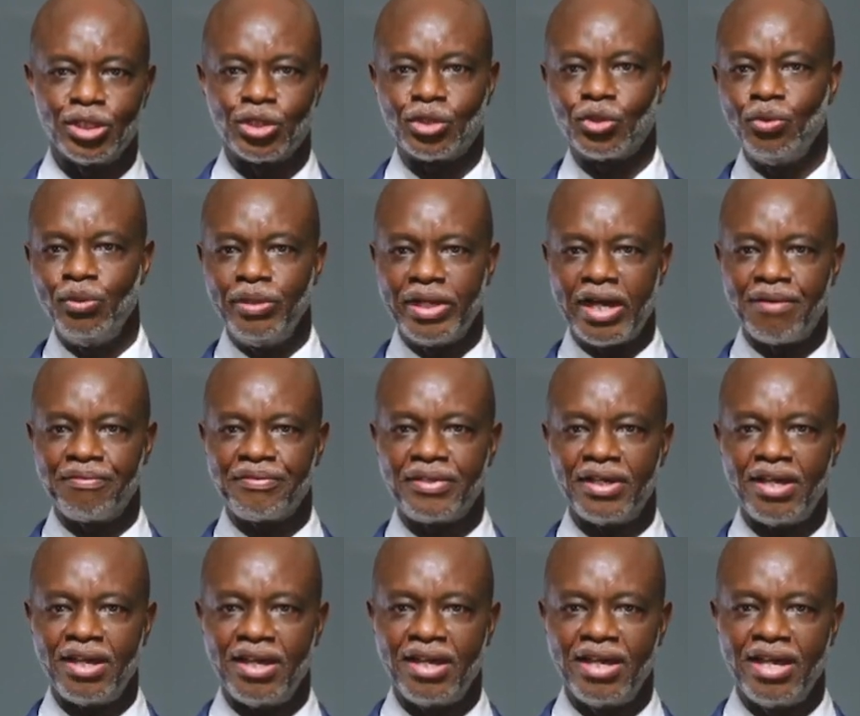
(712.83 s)
Soon
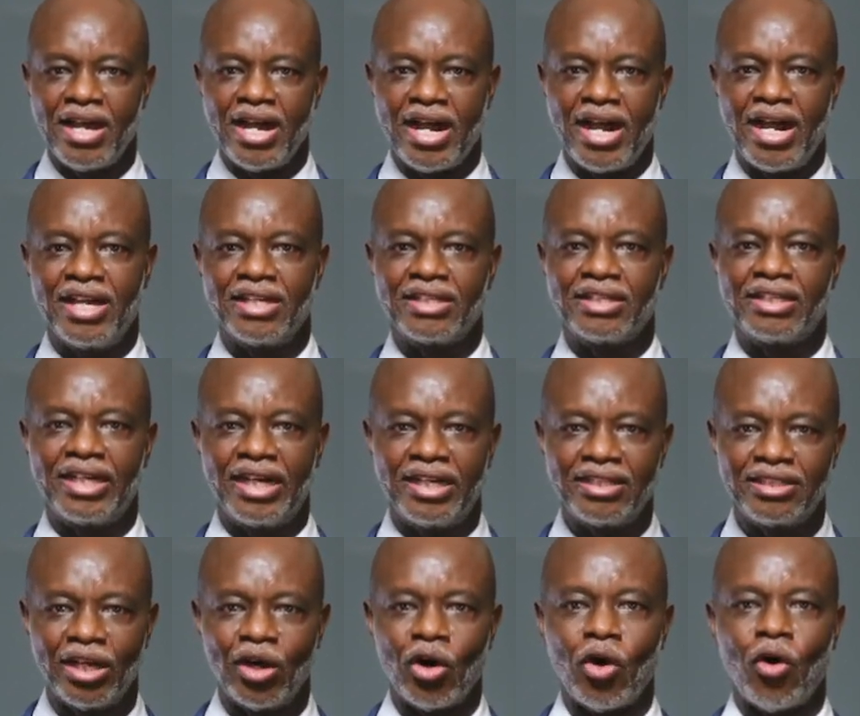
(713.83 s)
after, I
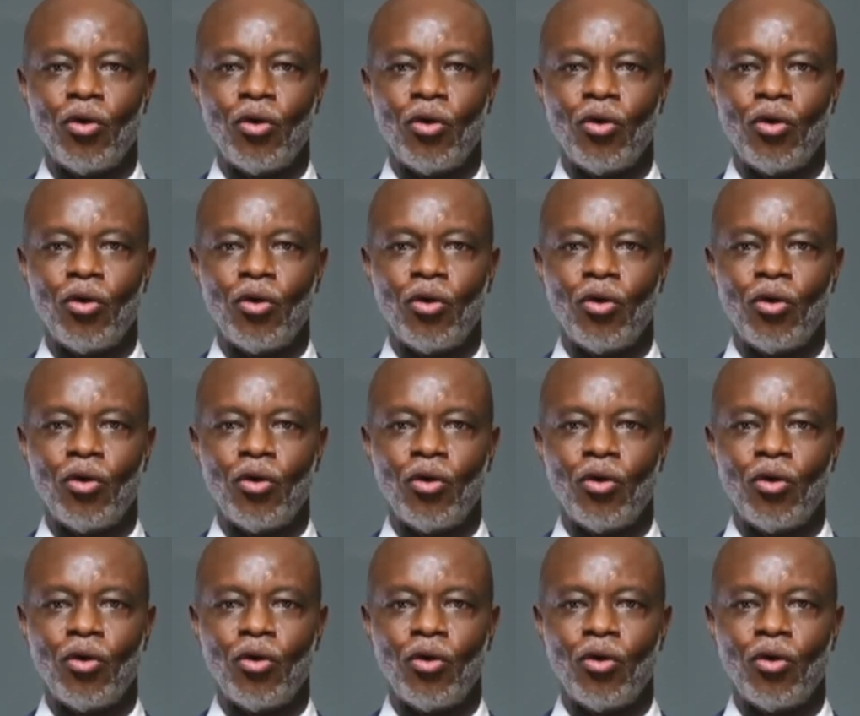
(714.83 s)
got the